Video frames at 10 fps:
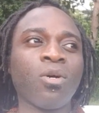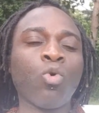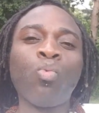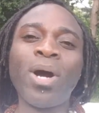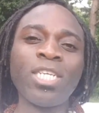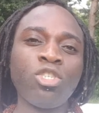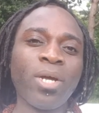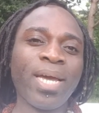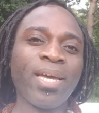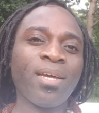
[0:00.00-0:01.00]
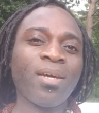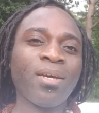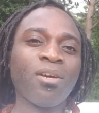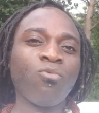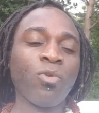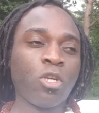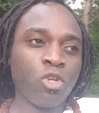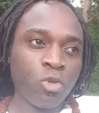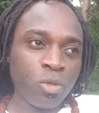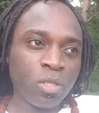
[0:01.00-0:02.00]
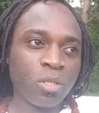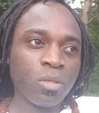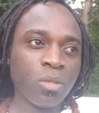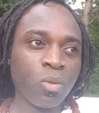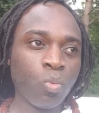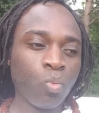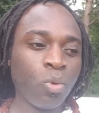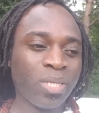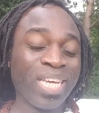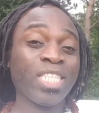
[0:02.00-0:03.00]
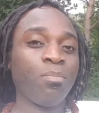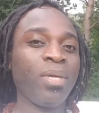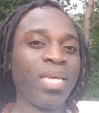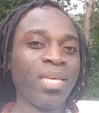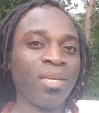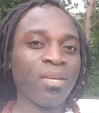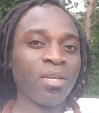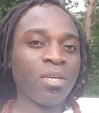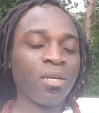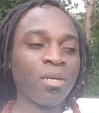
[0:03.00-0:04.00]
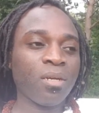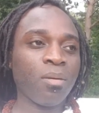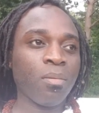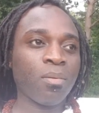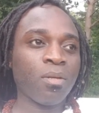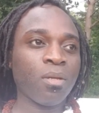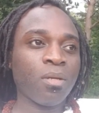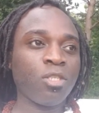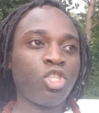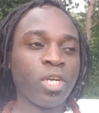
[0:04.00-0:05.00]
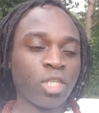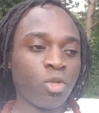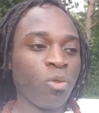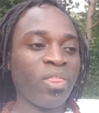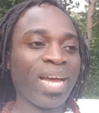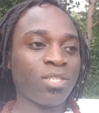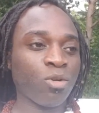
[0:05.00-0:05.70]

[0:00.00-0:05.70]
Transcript: Why should I reduce what is me just to that